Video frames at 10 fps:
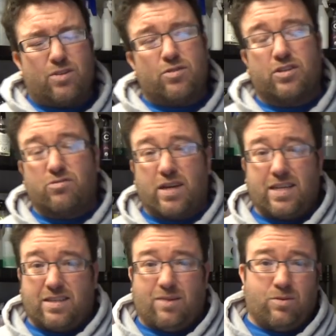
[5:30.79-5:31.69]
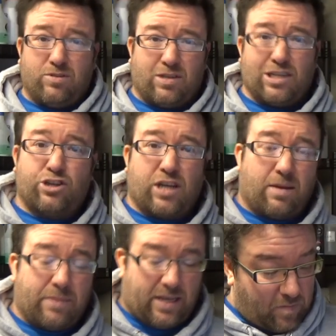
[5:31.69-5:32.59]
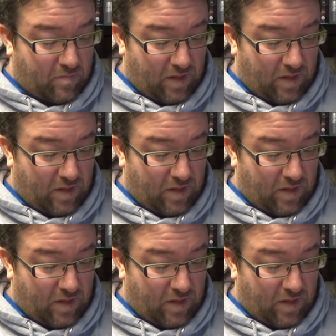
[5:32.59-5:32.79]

Use a drying towel, not a chamois.